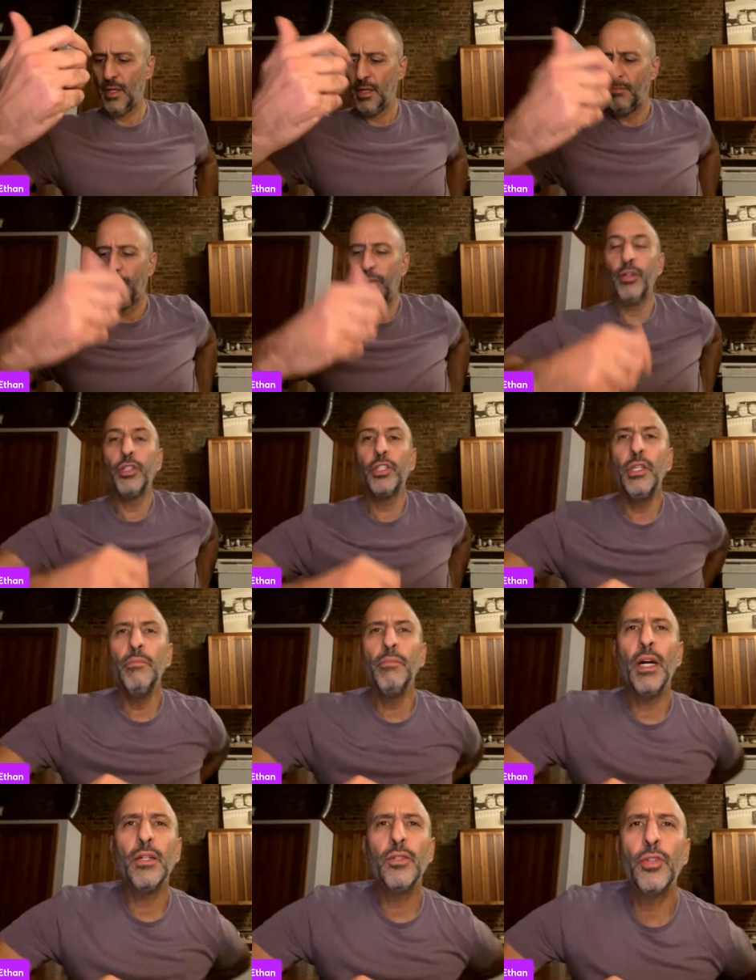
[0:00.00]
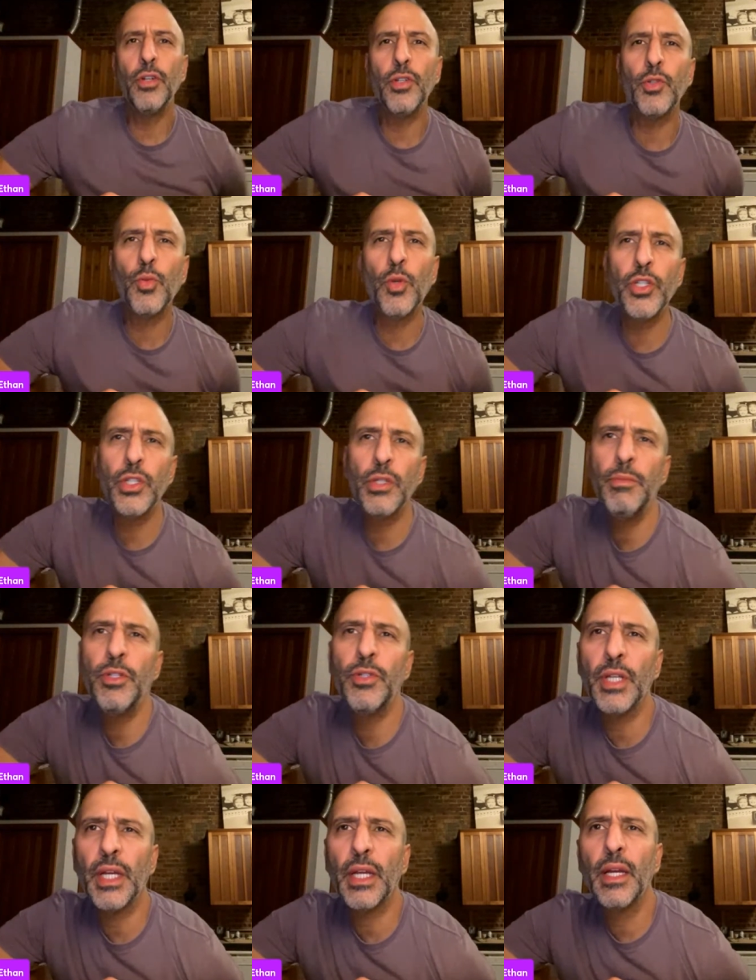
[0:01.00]
Percy Montrose, words and
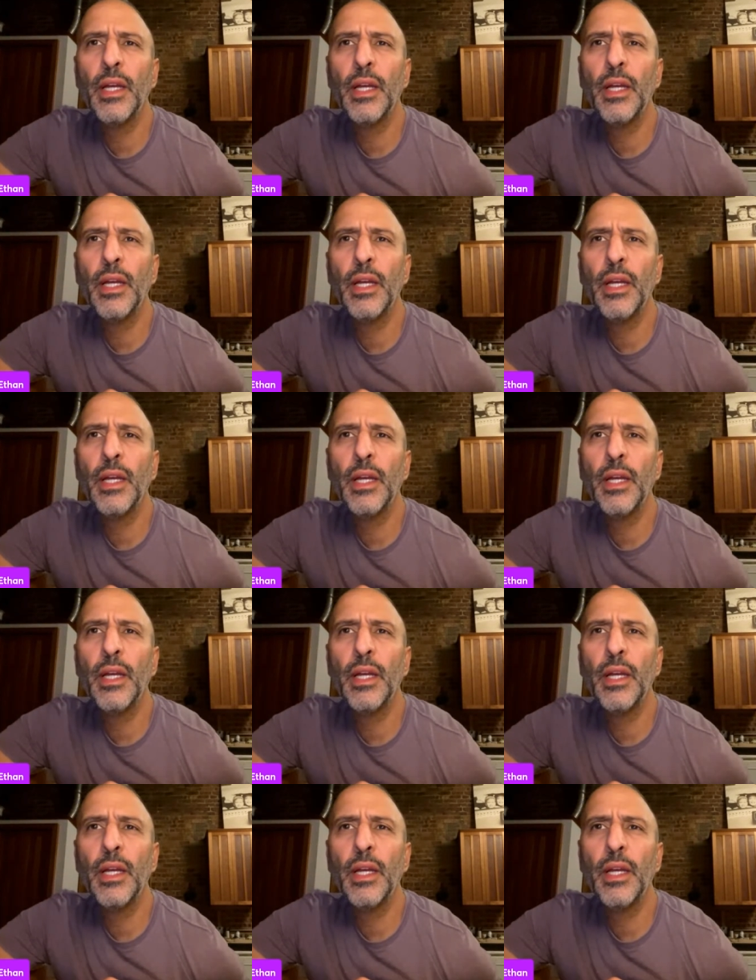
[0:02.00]
music.